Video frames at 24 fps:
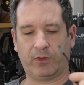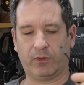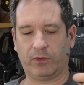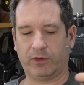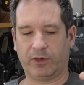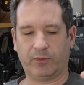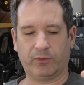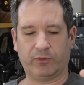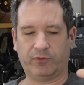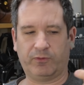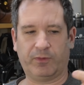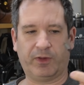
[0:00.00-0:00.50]
thing
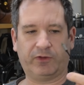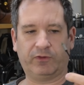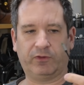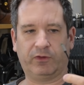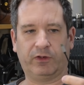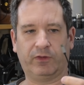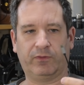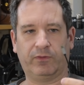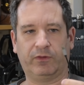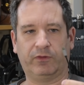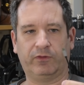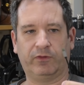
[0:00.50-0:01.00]
on it, which makes
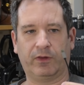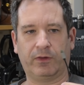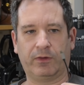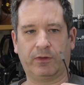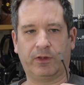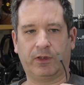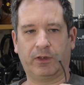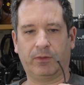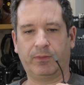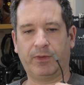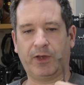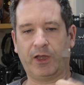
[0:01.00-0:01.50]
no difference, I
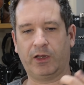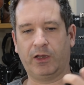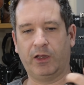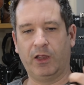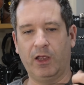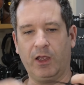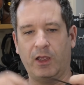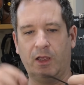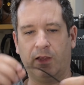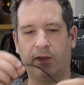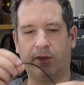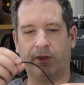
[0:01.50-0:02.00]
think. But
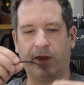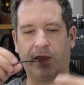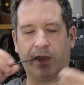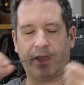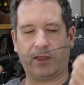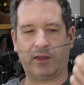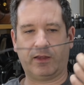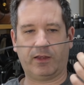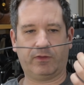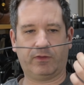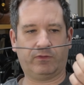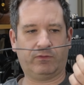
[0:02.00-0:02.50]

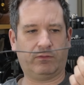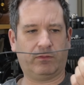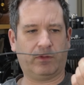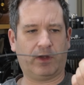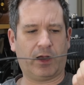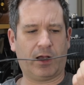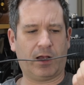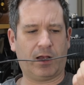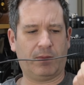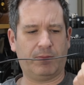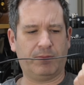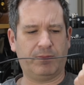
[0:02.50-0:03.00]

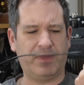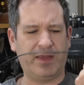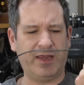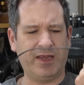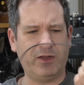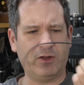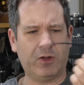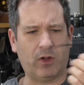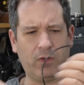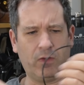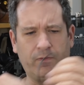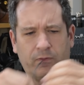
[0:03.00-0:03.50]

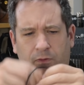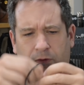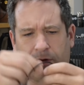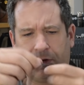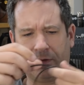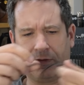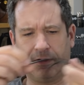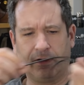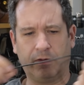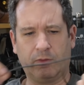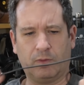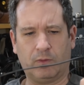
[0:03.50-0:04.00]
Mi Nova,
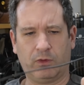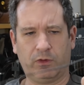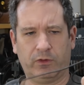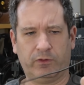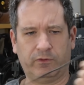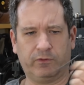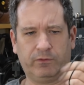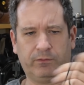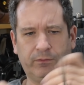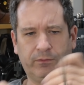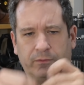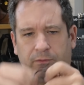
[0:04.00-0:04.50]
I think it
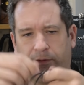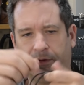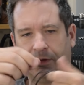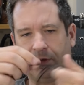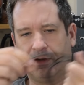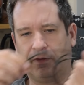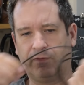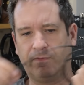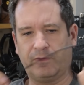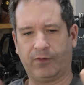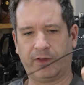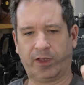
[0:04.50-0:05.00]
was.
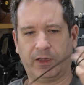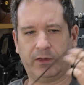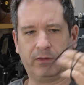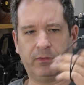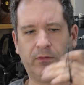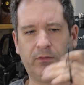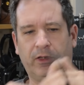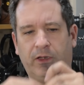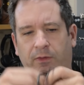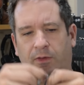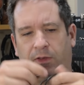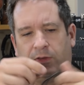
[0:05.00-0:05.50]
I forget.
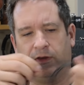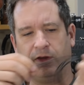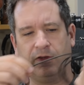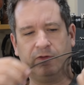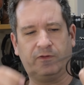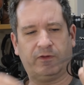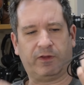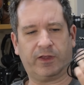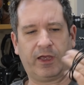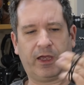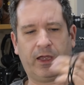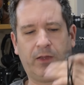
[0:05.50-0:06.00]
Anyway,
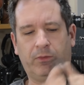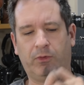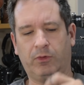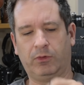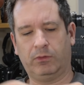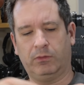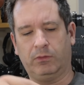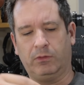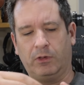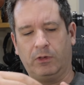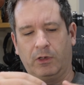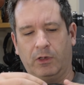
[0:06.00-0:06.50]
here's the
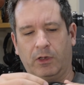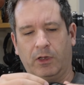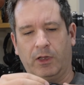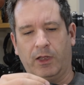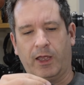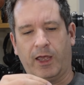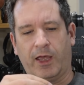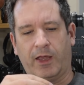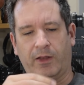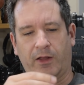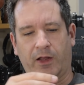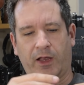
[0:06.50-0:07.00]
cable,
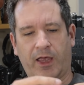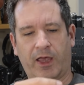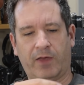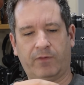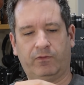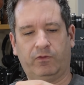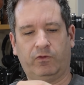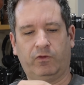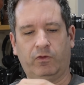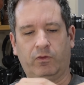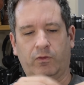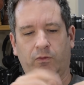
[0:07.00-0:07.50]
and I
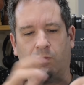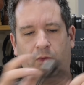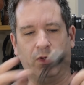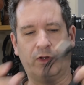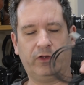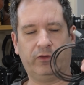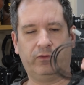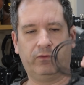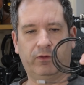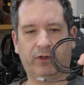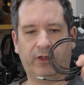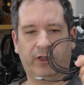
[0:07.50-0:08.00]
have two.
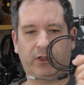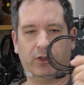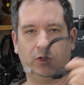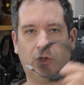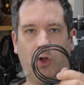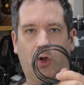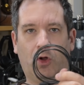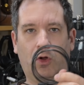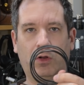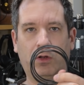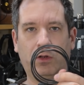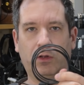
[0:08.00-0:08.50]
One is really
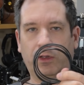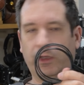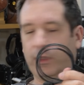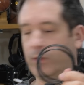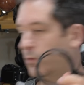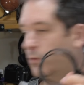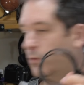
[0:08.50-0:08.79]
long,